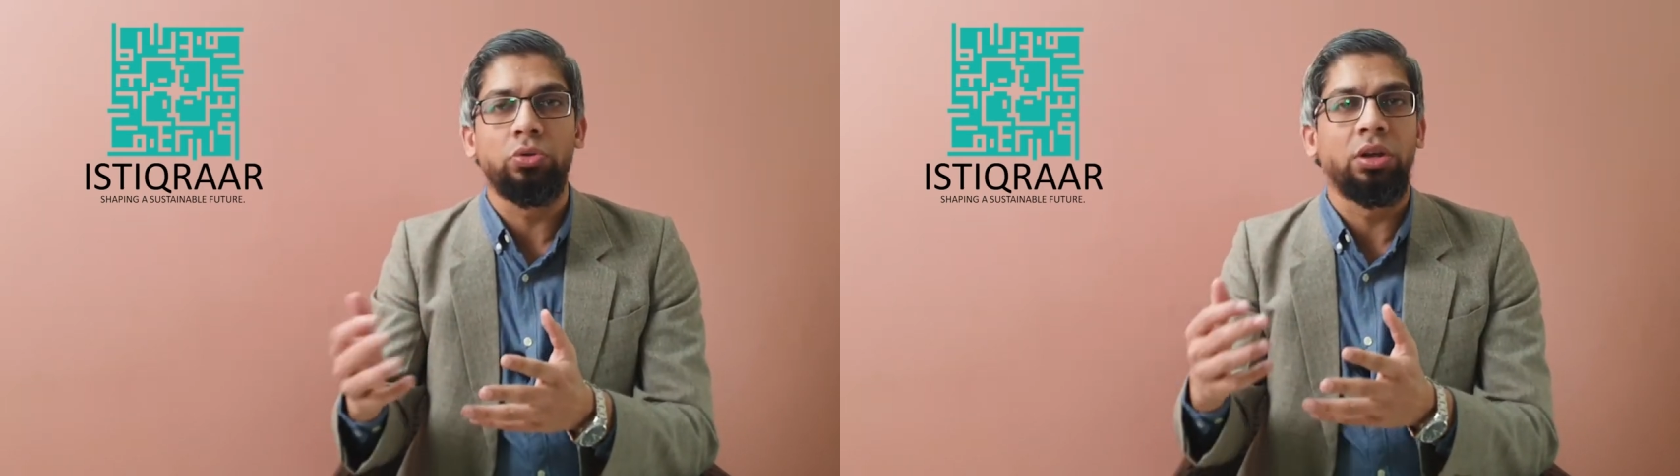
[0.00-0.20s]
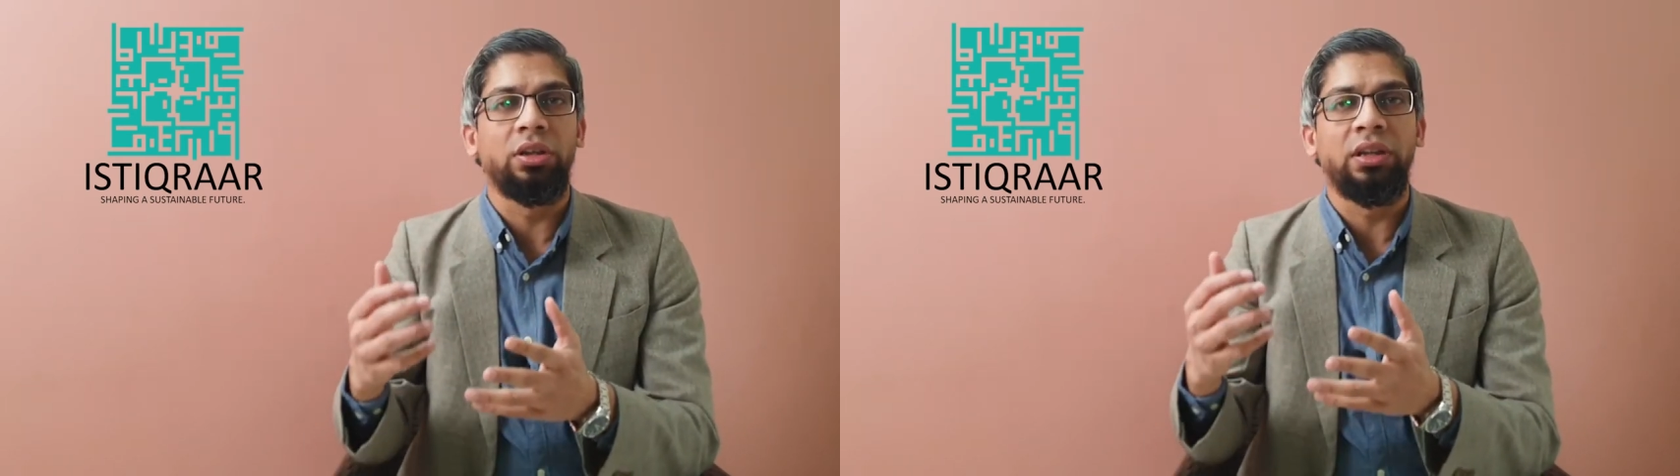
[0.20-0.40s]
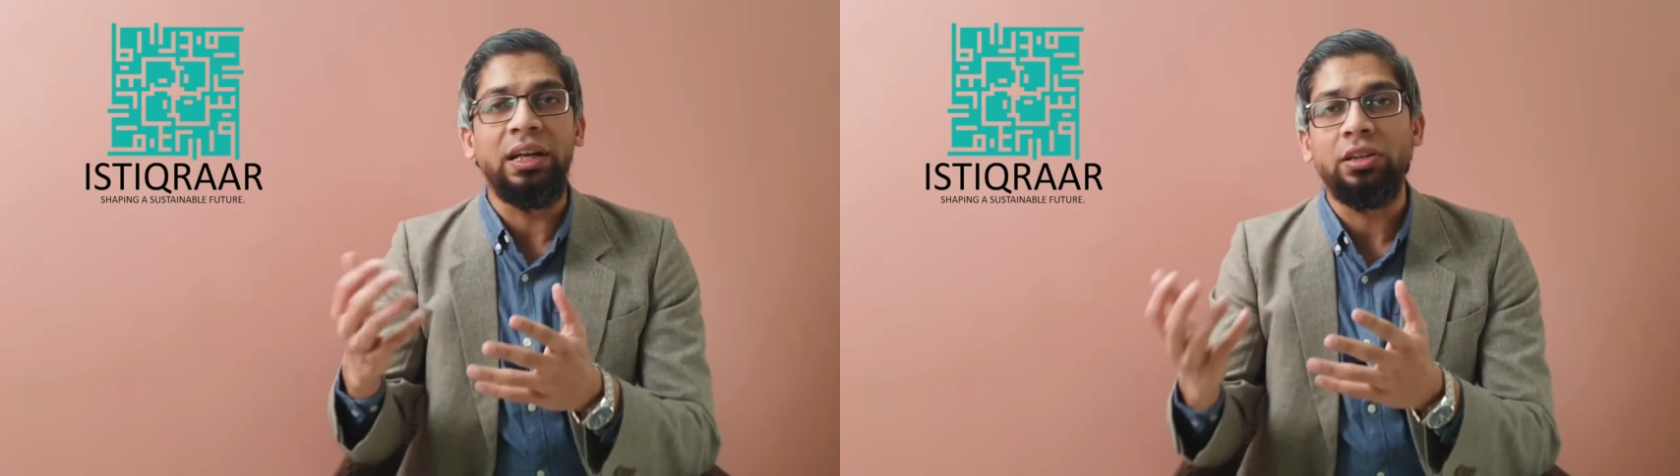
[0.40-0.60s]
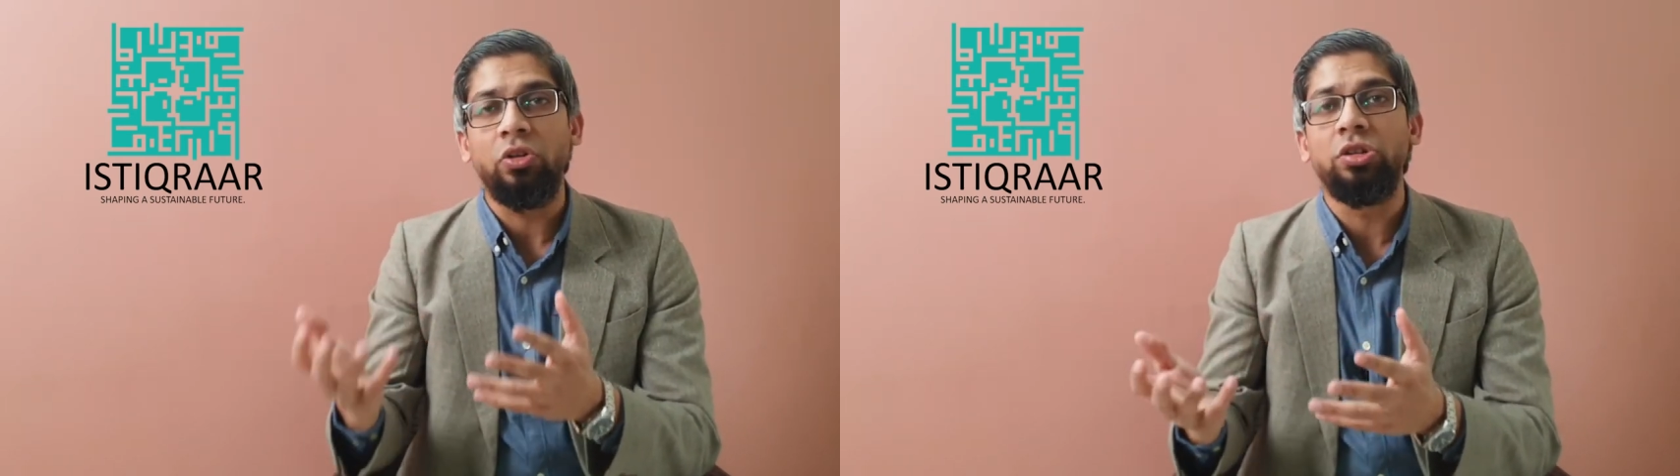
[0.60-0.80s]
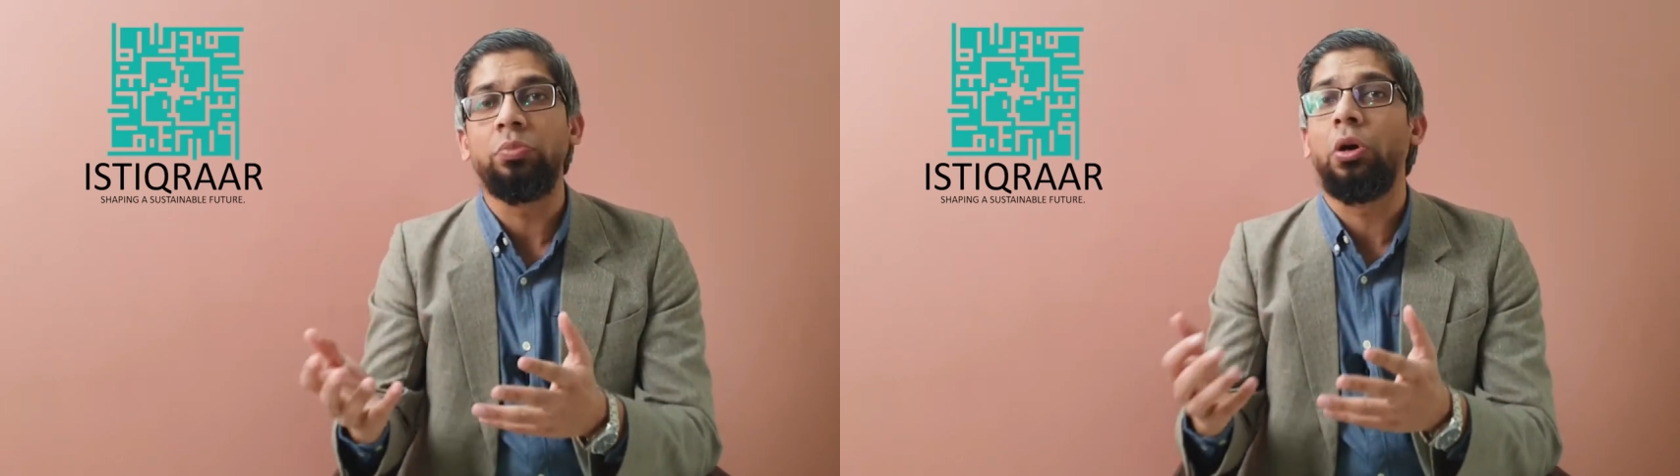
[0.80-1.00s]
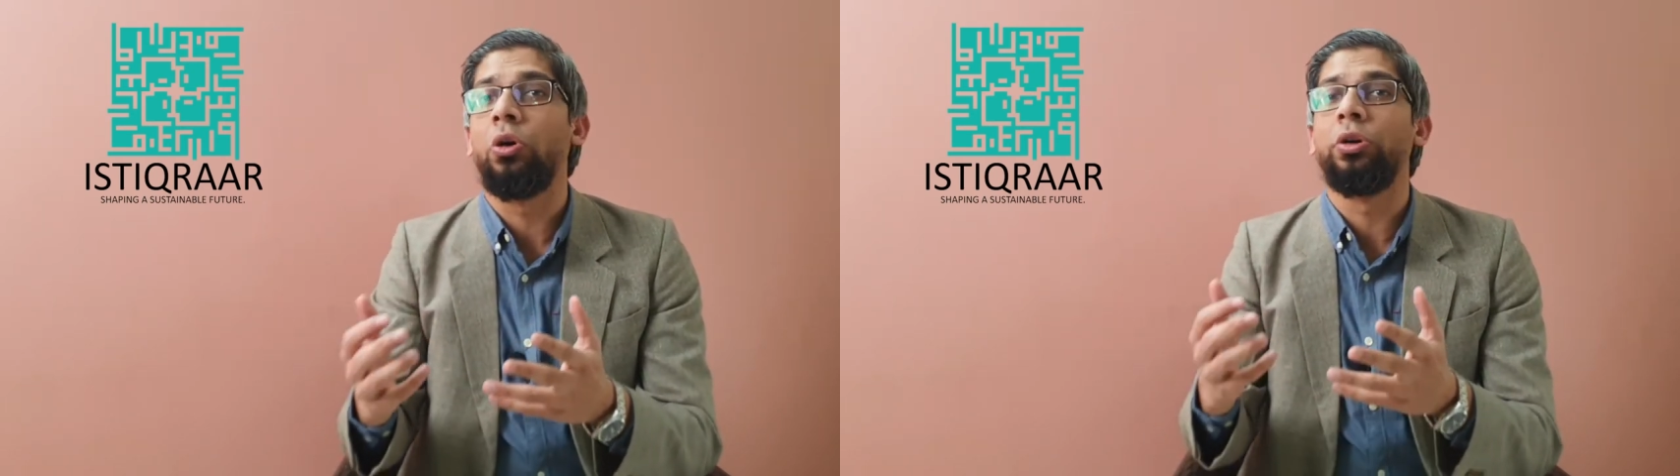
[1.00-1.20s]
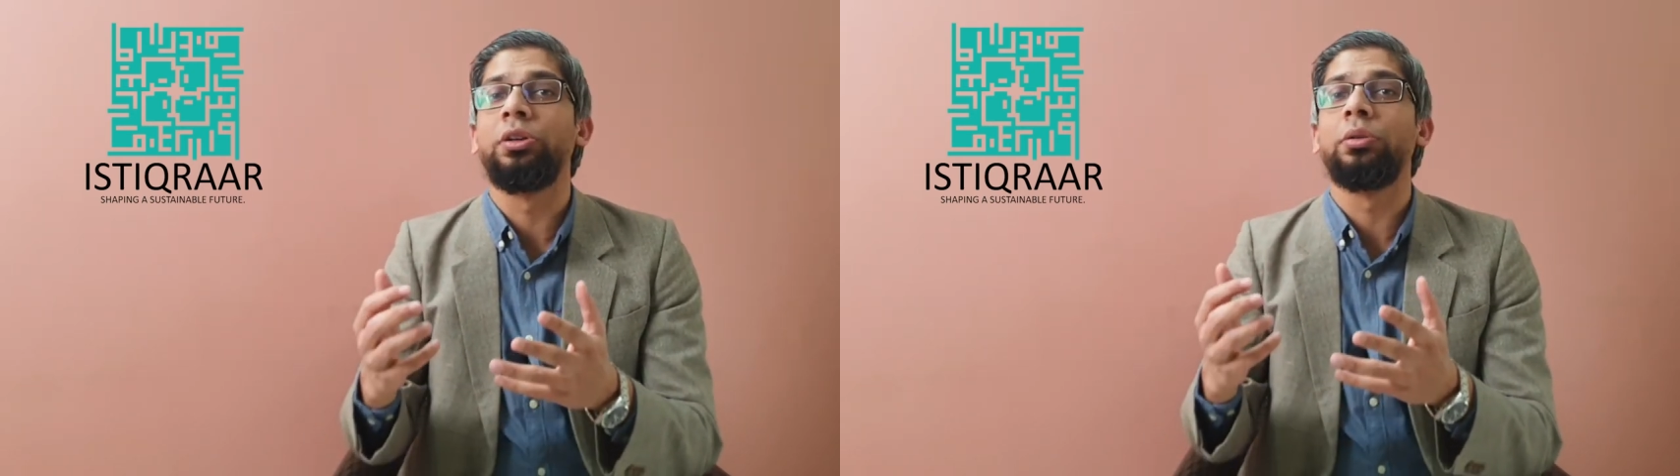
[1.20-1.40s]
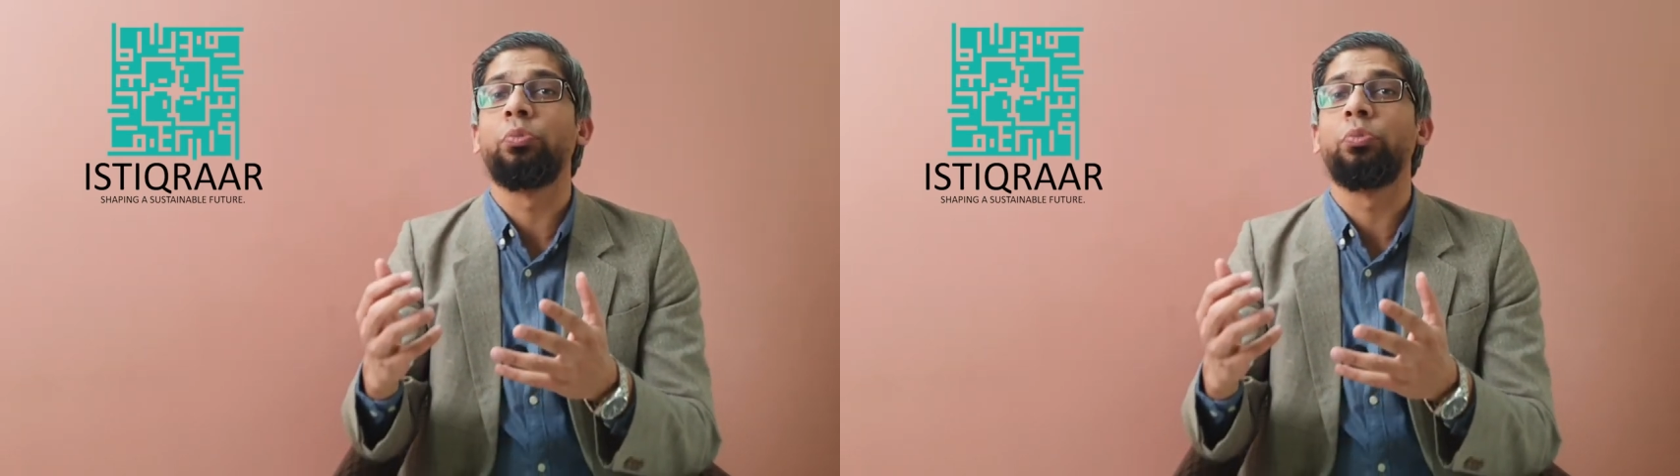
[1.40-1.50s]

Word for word: 39,000 point,